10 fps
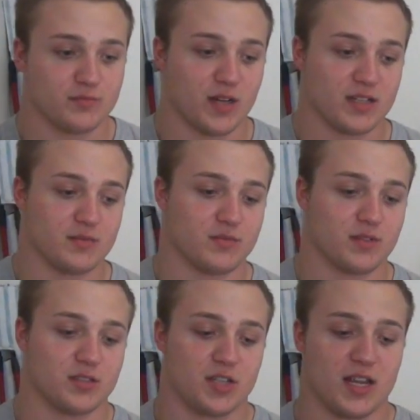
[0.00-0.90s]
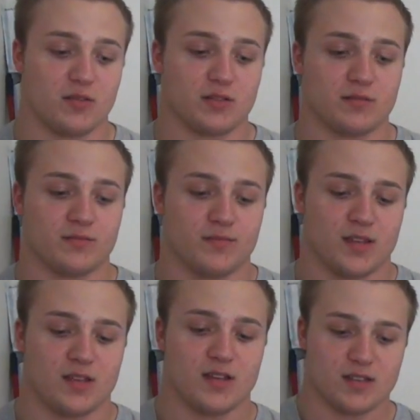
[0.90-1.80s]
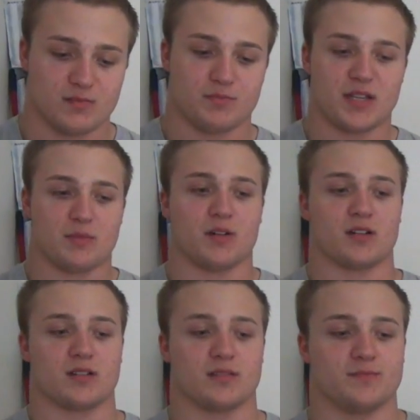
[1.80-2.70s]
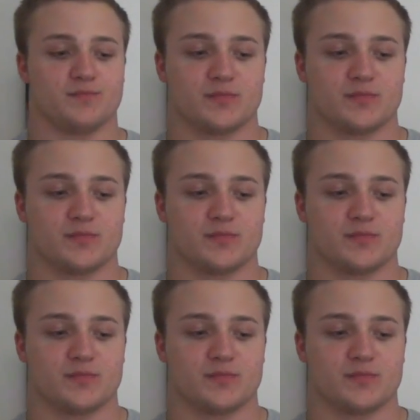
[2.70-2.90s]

Probably some a shake with some peanut butter and